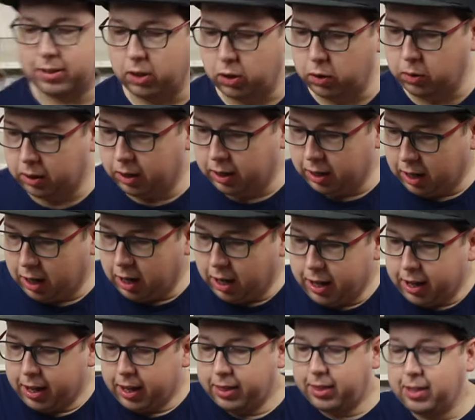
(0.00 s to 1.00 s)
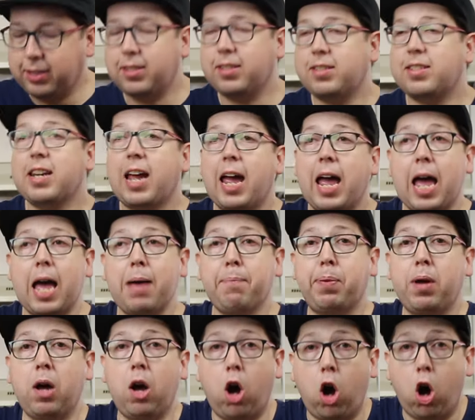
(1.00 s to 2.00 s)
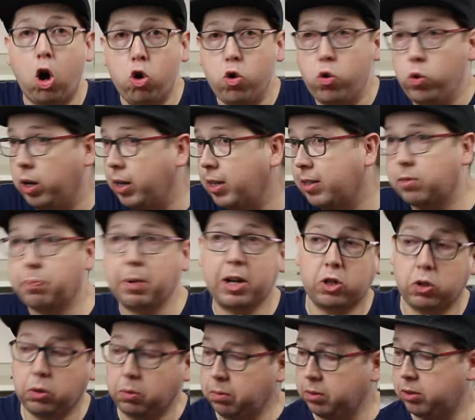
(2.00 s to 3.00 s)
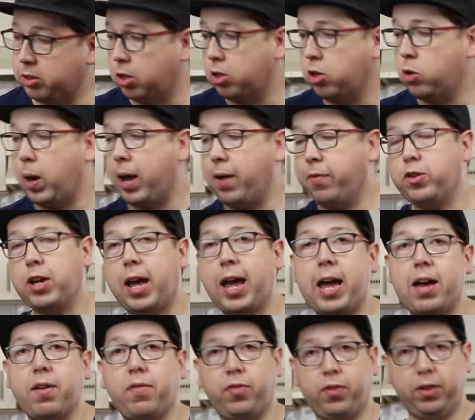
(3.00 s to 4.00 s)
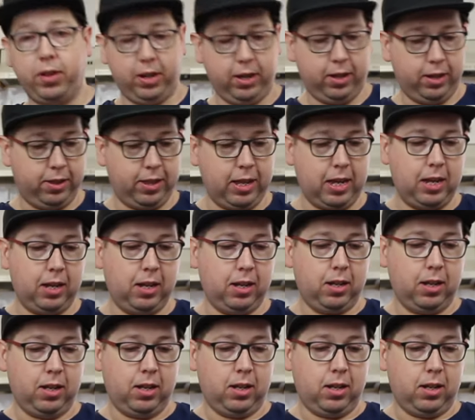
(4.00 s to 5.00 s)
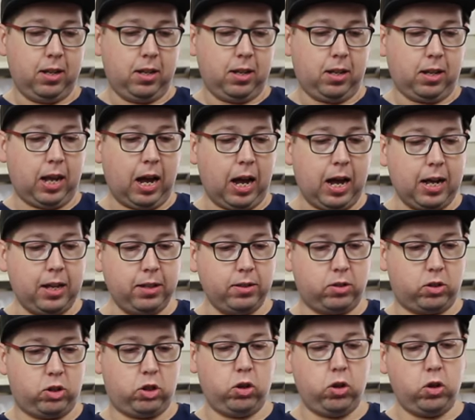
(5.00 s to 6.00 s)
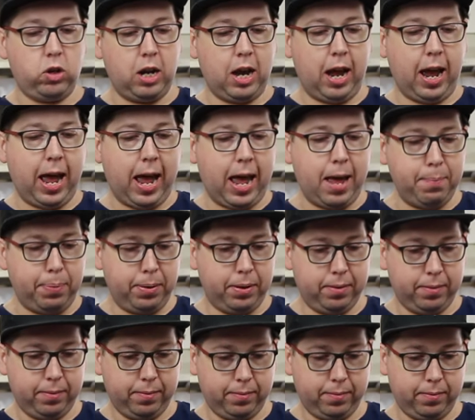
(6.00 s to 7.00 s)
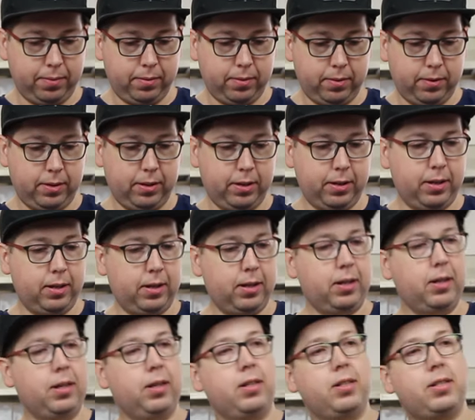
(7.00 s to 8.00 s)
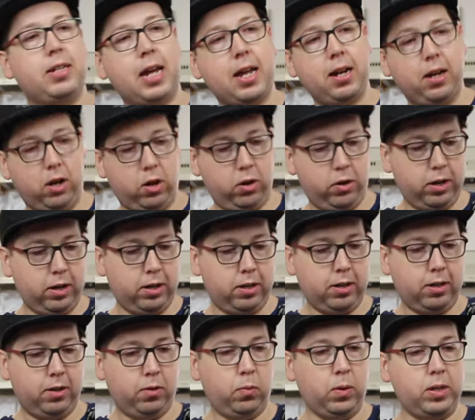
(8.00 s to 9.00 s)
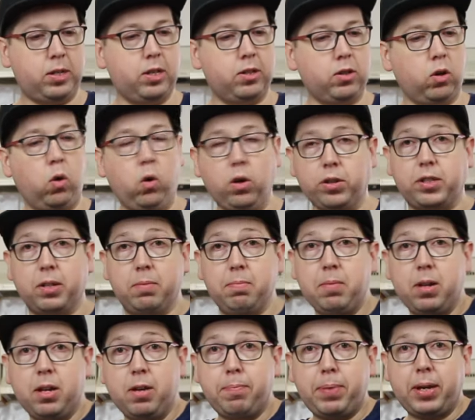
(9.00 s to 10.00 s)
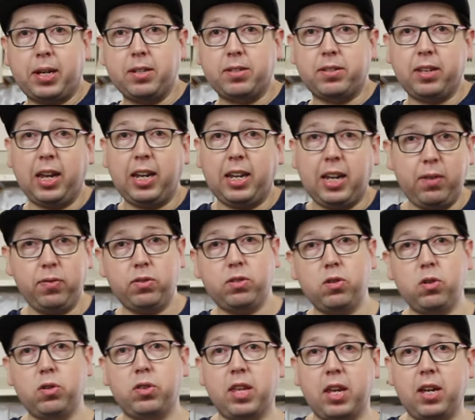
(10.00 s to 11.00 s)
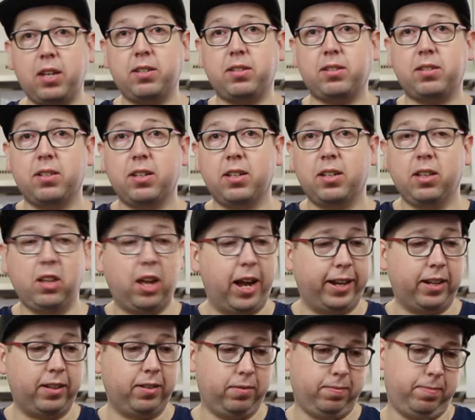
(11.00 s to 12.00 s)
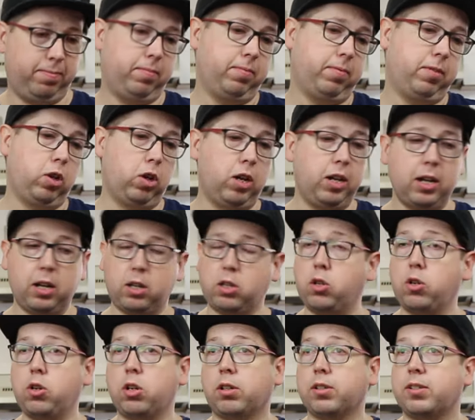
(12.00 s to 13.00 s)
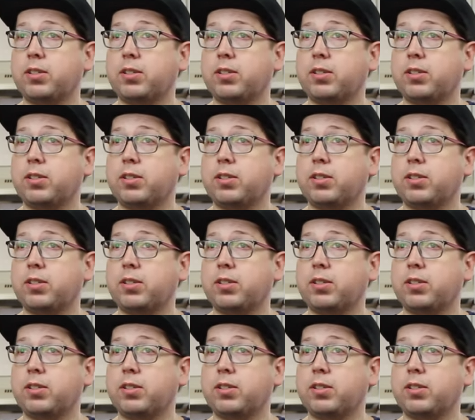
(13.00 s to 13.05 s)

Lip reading: so this is an app only special. So you have to have the Carl's Jr. app downloaded, which is awesome because it gives you things like you could get a $2